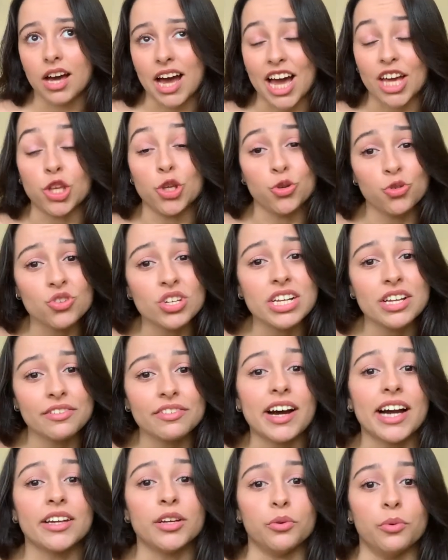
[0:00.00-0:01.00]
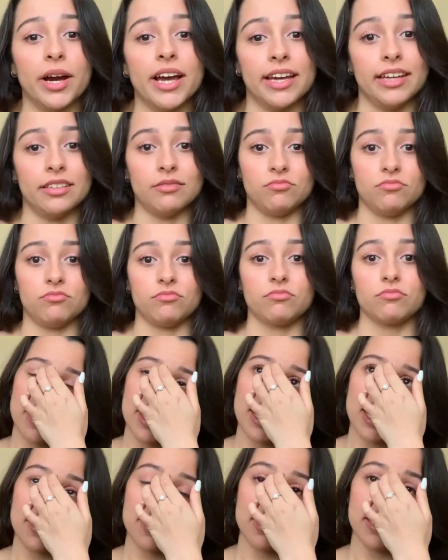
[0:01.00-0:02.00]
I usually find a way. I
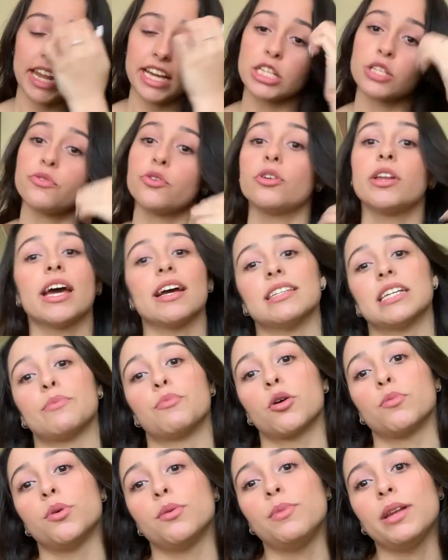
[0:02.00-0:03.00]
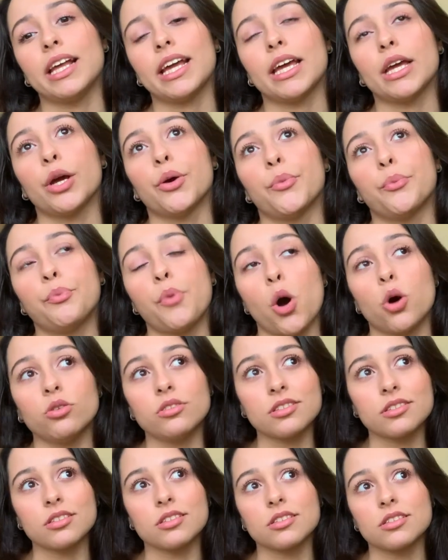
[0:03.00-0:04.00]
think in the next few days, I'll probably
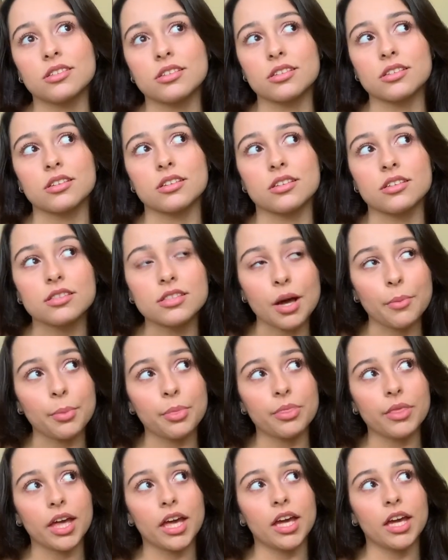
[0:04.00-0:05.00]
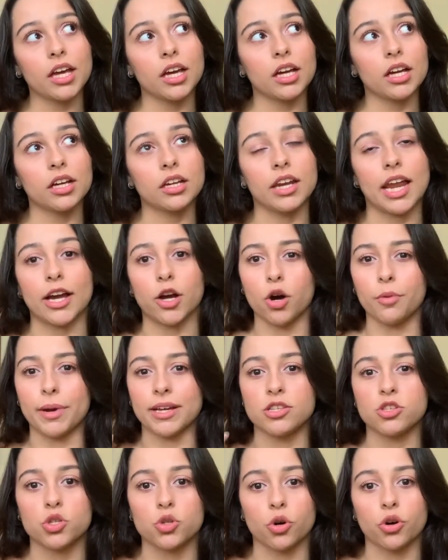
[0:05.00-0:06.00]
post something like on
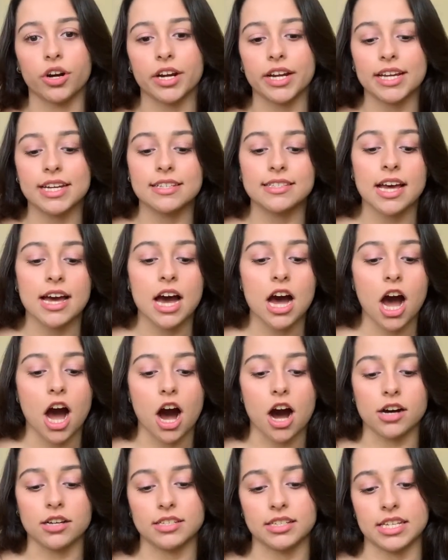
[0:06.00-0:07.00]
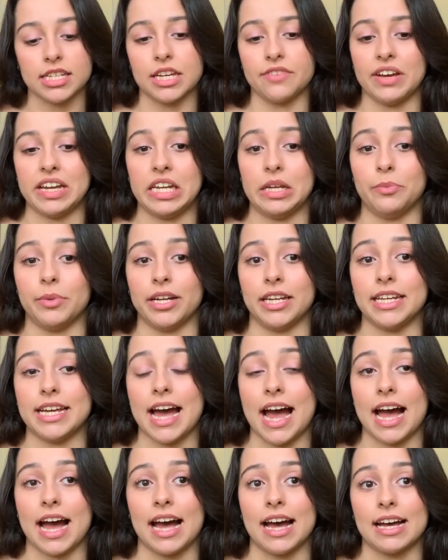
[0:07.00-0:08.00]
my stories, asking if anybody
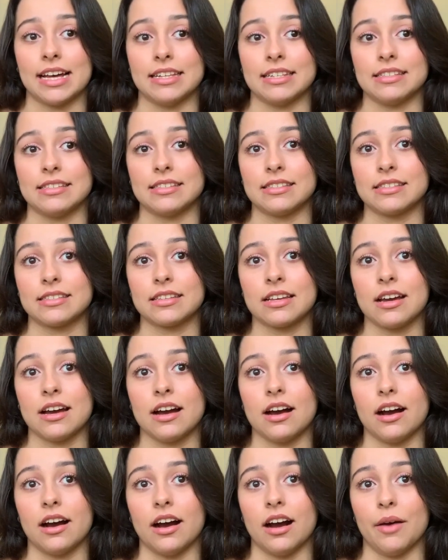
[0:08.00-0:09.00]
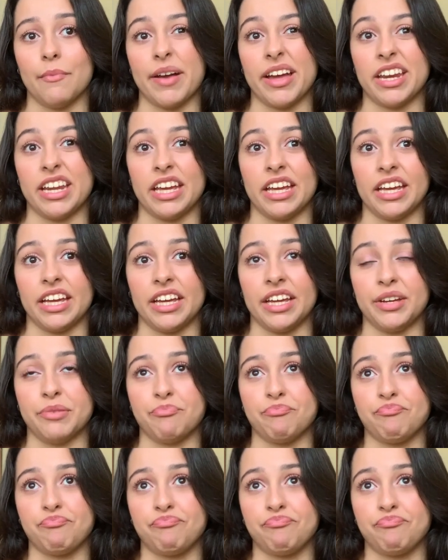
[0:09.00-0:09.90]
has any